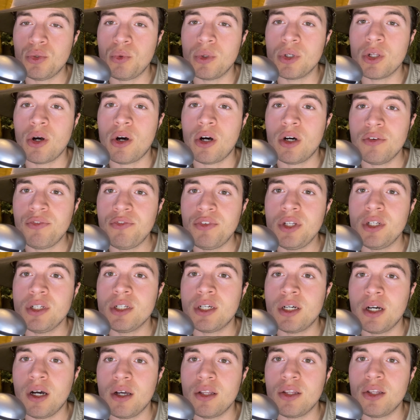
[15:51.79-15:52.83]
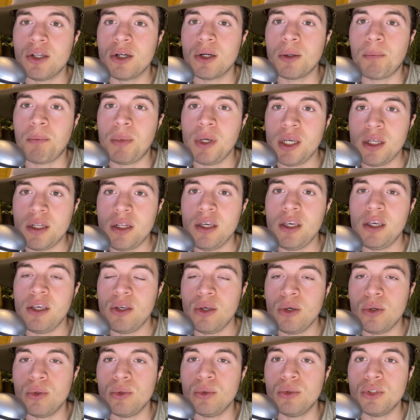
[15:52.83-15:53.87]
would often cut their
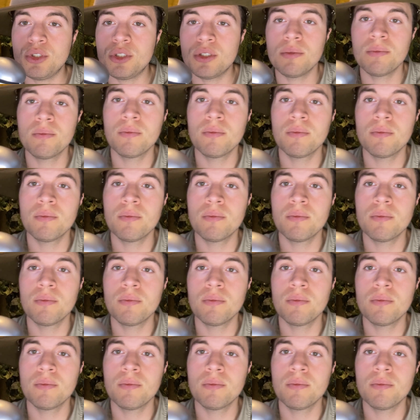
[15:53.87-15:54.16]
BDUs,